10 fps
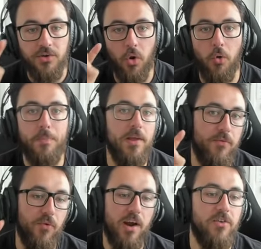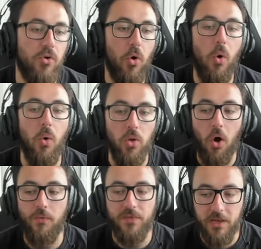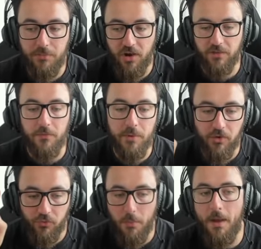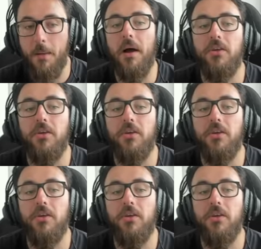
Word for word: don't be afraid to call off the objective because remember,